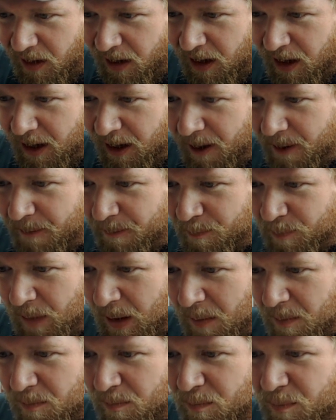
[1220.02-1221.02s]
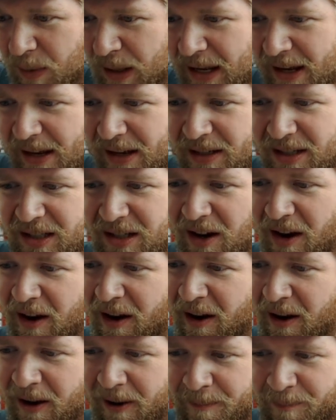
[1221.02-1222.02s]
Um,
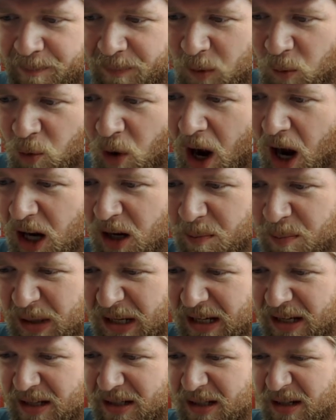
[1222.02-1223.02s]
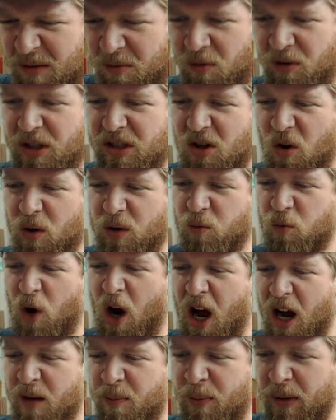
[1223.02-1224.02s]
B-Sar, Rock Beast. We'll just go with
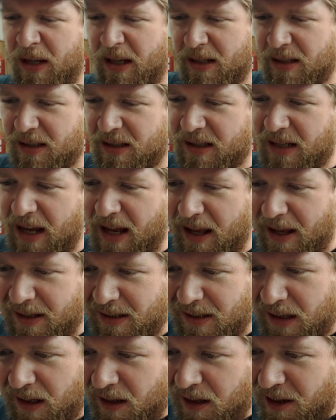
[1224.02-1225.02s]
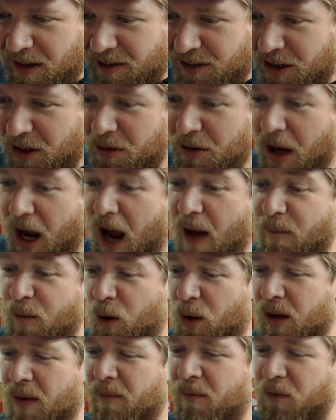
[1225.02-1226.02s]
Rock Beast, says, dude, I
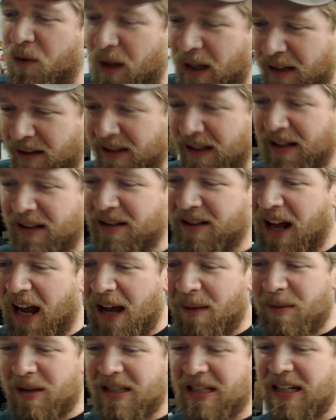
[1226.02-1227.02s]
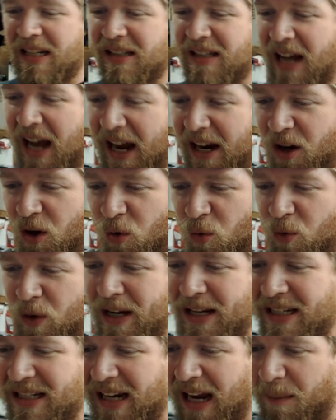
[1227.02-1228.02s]
feel conflicted. Dime is the entire
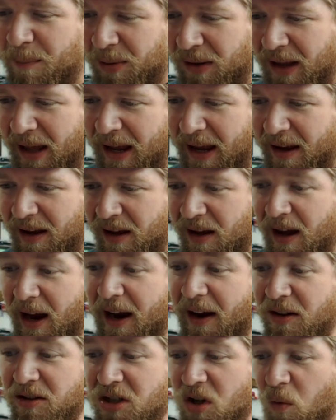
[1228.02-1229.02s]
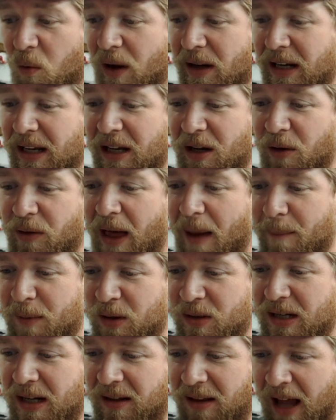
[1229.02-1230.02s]
reason I play. I also want to hear that
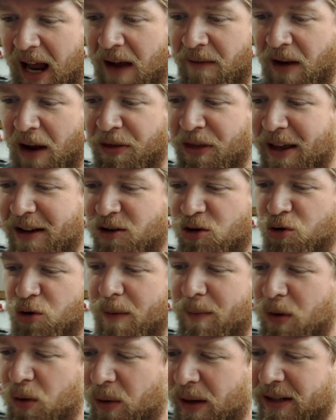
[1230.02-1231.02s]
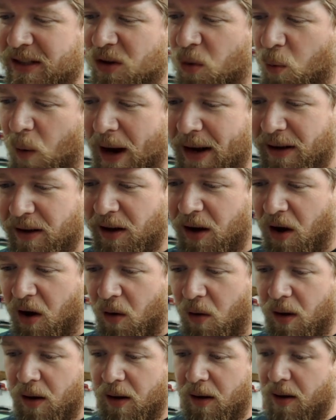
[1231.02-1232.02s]
music live. I think tribute is the way to
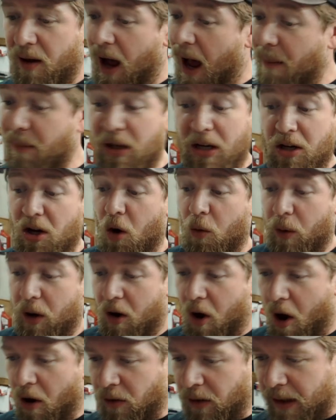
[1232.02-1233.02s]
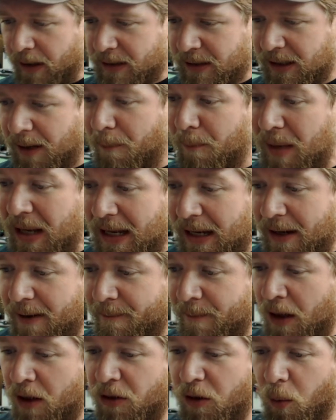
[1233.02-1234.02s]
go. I'm going to go regardless. To me,
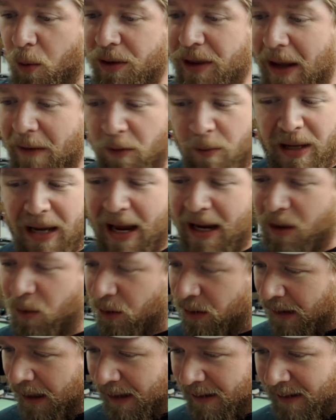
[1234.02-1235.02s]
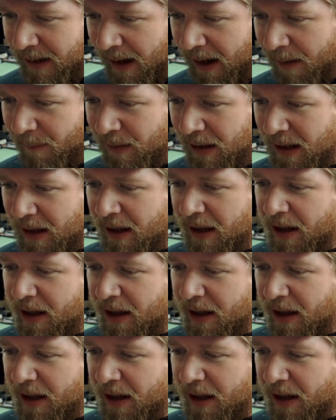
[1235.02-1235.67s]
there will never be anyone like Dime.